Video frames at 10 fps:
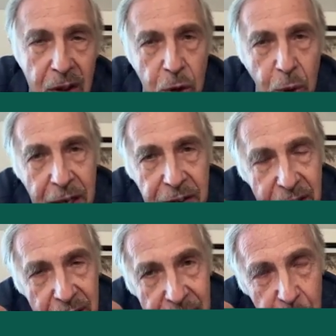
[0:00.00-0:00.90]
to
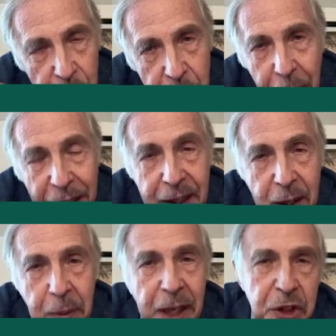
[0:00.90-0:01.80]
ethically respect
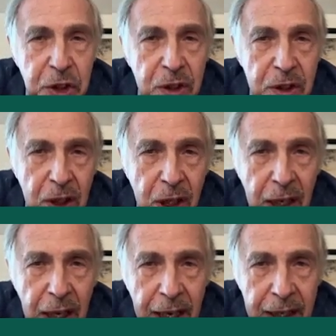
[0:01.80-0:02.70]
the patient
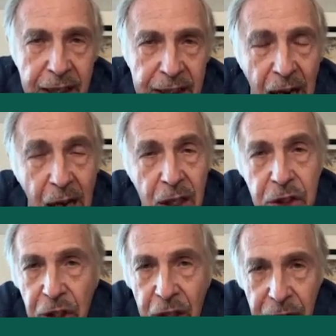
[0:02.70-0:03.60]
and
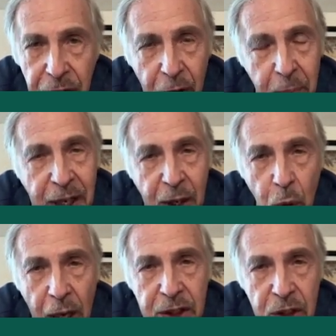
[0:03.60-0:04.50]
acknowledge and affirm their
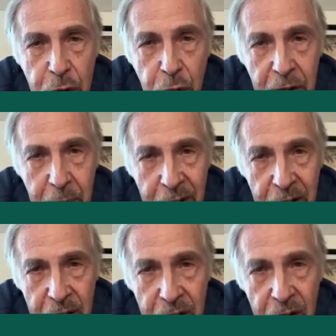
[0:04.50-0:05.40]
right to
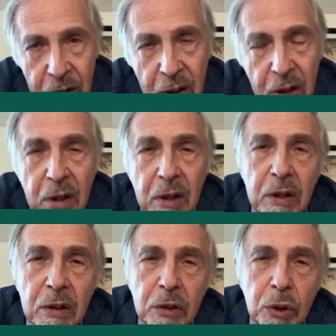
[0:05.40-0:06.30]
treatment,
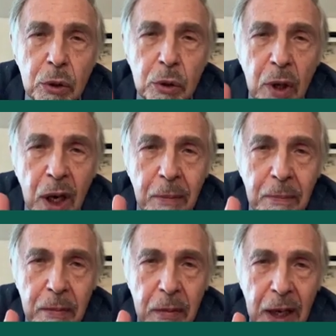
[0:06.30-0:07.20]
to
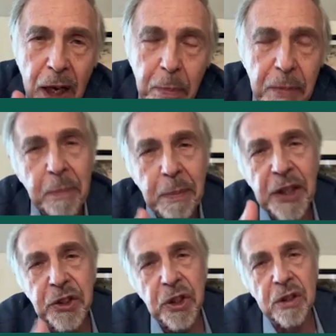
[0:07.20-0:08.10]
help the
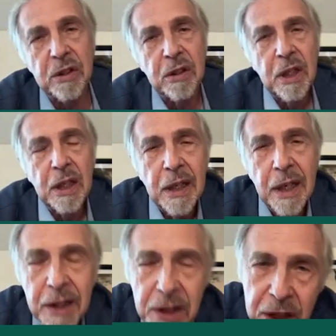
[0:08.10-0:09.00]
patient,
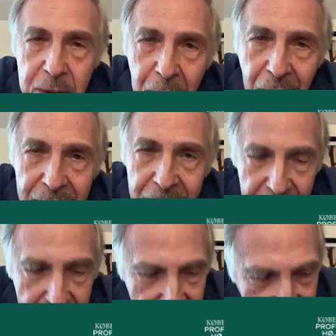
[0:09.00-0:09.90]
and this
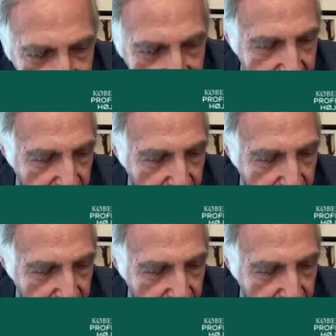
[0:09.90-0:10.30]
is a key